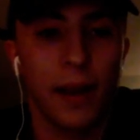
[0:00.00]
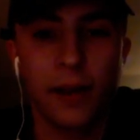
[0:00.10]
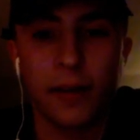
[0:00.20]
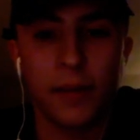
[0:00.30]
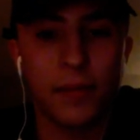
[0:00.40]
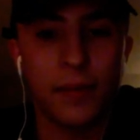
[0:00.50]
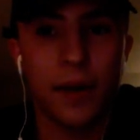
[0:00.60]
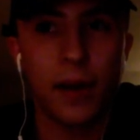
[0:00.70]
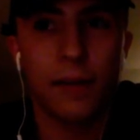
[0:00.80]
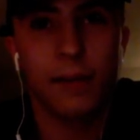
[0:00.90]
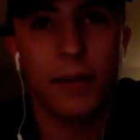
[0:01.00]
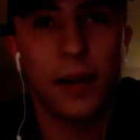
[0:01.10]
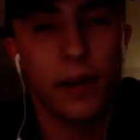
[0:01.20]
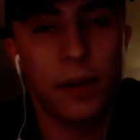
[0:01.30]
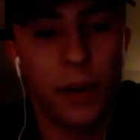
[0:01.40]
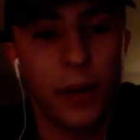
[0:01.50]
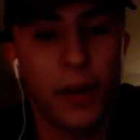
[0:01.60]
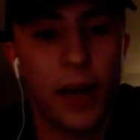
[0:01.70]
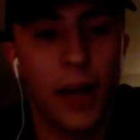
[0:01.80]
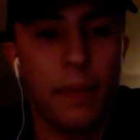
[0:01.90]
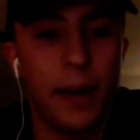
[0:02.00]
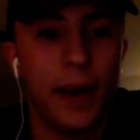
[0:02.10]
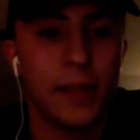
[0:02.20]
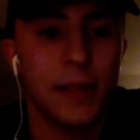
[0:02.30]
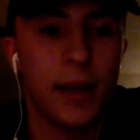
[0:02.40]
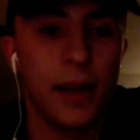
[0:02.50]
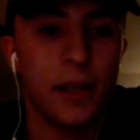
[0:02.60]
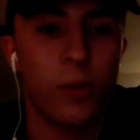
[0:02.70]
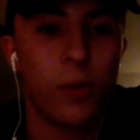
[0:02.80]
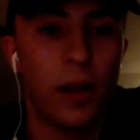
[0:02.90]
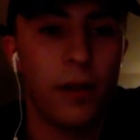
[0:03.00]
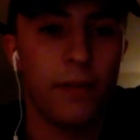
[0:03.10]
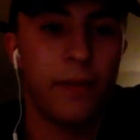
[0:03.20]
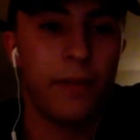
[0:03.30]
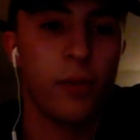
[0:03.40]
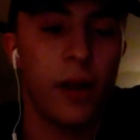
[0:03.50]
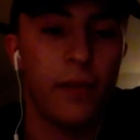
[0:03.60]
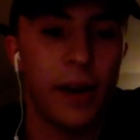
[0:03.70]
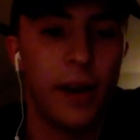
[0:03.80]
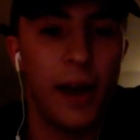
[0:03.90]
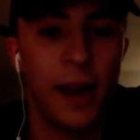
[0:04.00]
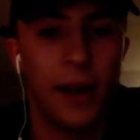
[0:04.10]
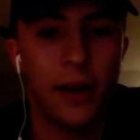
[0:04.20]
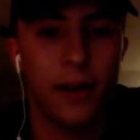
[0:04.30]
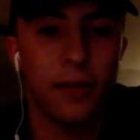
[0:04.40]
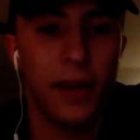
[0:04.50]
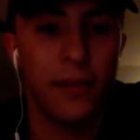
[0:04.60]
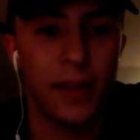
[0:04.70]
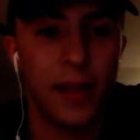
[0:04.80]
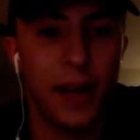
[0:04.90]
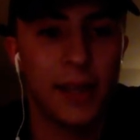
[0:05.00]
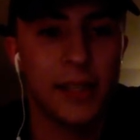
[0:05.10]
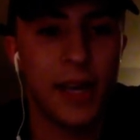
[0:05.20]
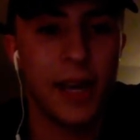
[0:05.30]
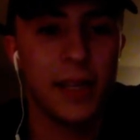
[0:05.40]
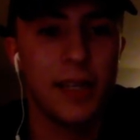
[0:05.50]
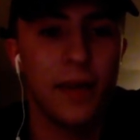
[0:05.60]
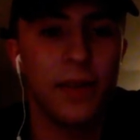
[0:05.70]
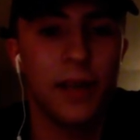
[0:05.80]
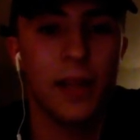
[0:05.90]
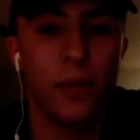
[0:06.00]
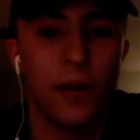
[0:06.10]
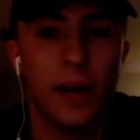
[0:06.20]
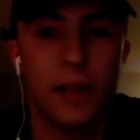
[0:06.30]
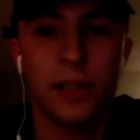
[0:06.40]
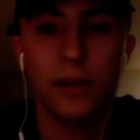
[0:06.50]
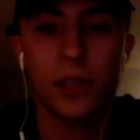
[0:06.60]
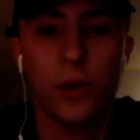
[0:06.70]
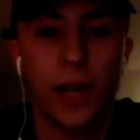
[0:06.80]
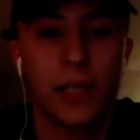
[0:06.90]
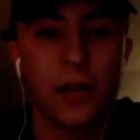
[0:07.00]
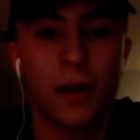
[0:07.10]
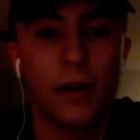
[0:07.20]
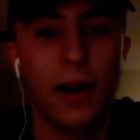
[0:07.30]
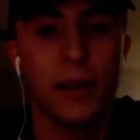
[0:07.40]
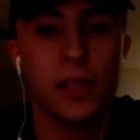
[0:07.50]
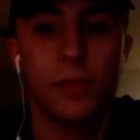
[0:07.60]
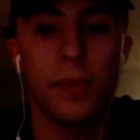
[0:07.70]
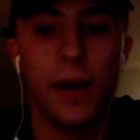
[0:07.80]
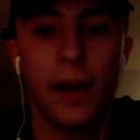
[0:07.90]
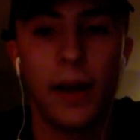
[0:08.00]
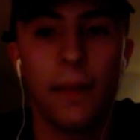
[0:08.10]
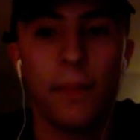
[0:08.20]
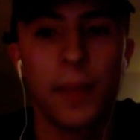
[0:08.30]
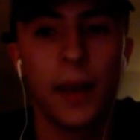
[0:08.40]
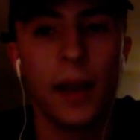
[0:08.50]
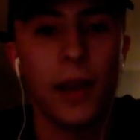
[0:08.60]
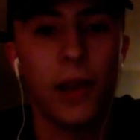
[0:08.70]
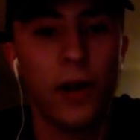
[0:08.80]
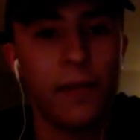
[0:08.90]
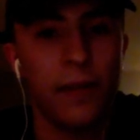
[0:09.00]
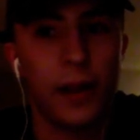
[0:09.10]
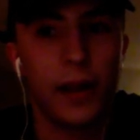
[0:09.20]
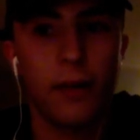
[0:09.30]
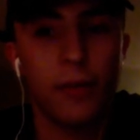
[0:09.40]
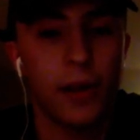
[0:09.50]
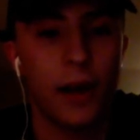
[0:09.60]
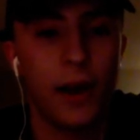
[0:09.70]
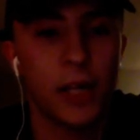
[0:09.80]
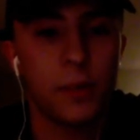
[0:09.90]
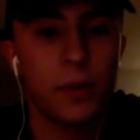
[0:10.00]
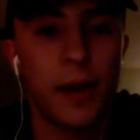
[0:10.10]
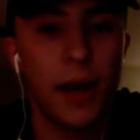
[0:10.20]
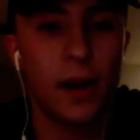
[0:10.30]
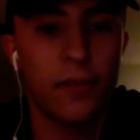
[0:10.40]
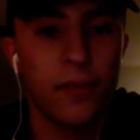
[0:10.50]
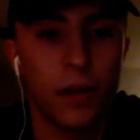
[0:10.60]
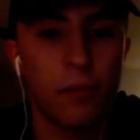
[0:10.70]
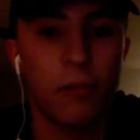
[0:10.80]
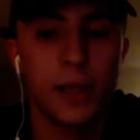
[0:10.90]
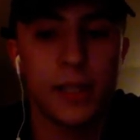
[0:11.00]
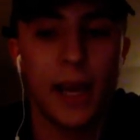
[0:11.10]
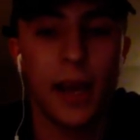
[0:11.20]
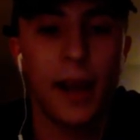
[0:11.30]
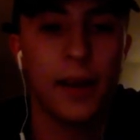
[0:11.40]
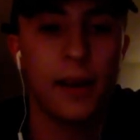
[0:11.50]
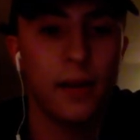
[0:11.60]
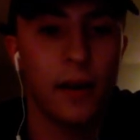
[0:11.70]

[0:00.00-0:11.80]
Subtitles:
You're you're pulling up at 12 at night, and you're leaving the next day at 7 in the morning. So it's quick turnarounds, but I felt like it really got us prepared for what's ahead.